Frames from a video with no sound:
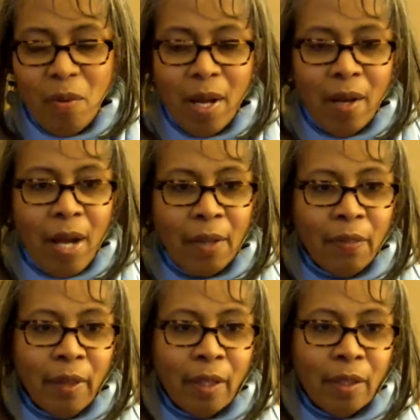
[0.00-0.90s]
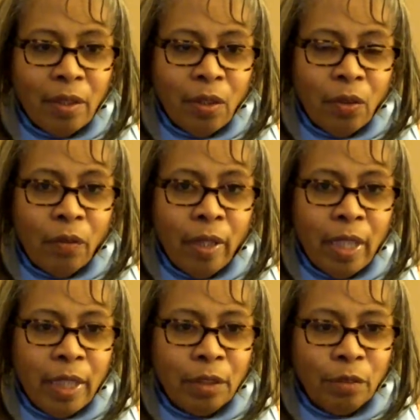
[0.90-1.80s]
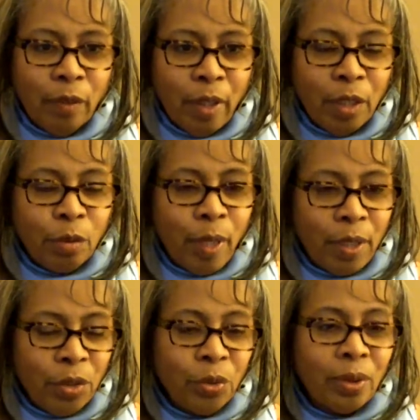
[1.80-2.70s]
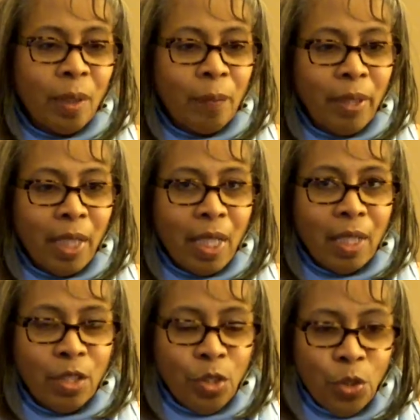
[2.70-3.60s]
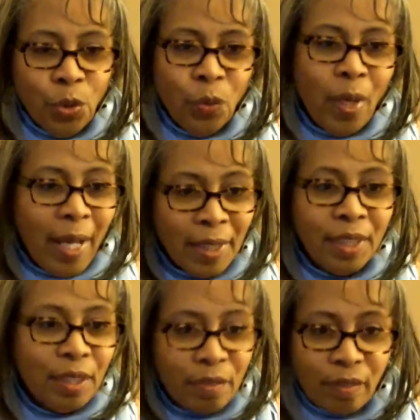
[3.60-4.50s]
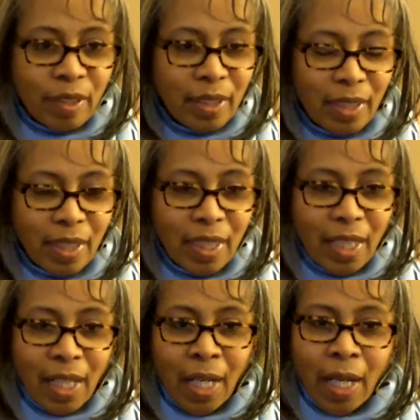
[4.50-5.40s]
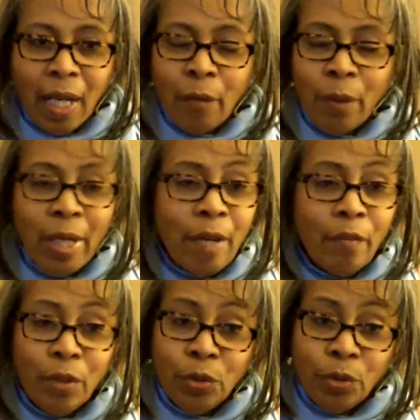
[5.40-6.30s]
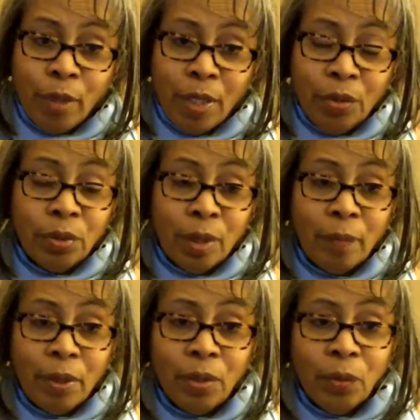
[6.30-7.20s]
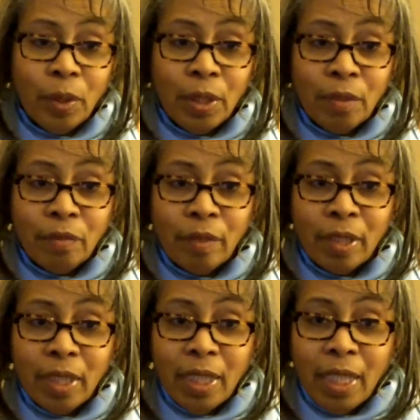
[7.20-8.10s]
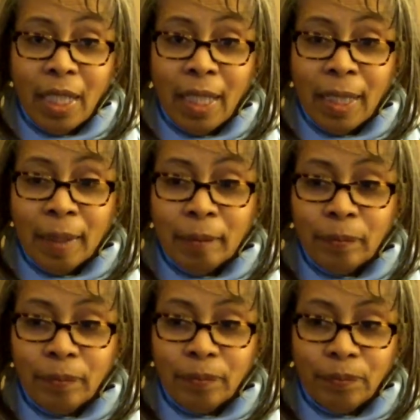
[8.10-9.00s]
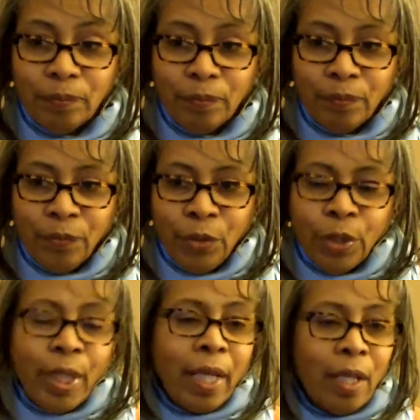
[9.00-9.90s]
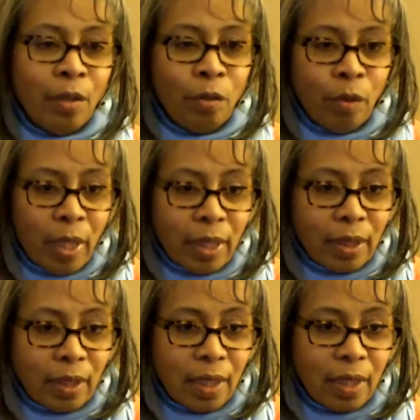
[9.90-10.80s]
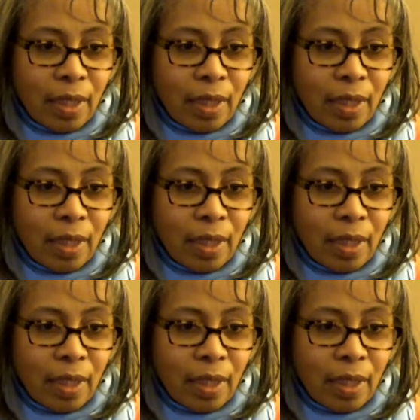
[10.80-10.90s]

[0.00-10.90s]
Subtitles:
Well, I think, Korea is really trying to do something new and different. And whenever you try to do something new and different, you're taking a risk